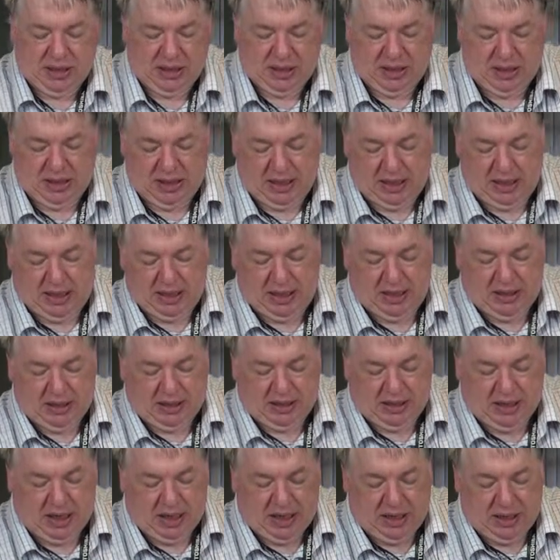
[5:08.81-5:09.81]
Then
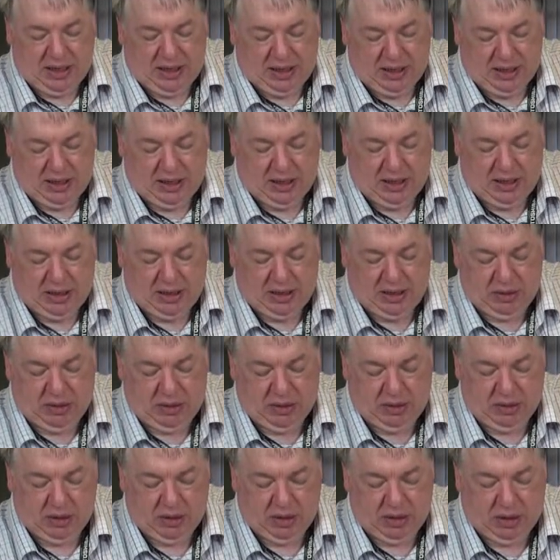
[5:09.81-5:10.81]
inside
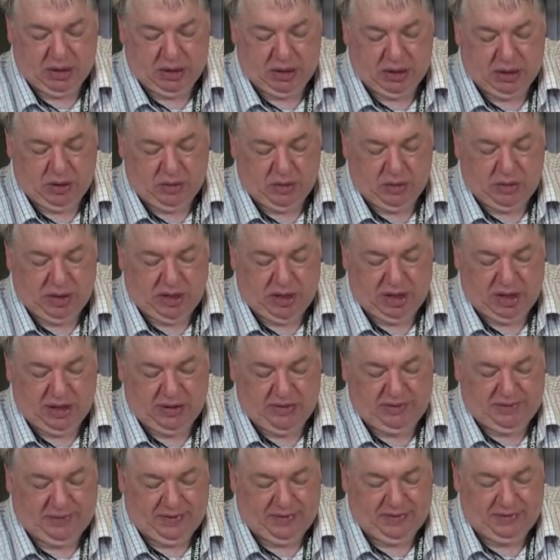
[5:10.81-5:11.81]
we have,
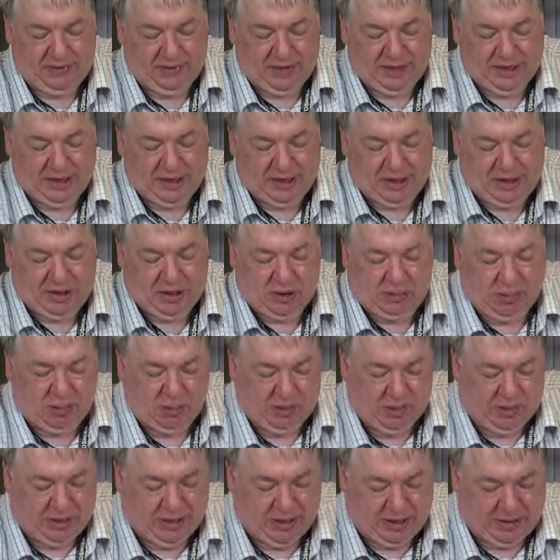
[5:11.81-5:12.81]
if I take the top
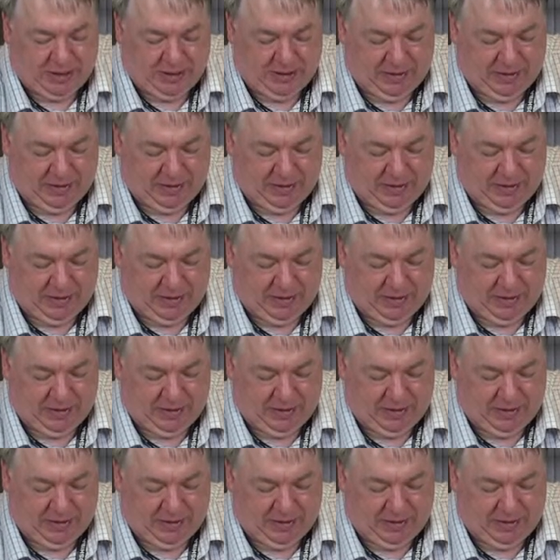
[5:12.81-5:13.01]
away,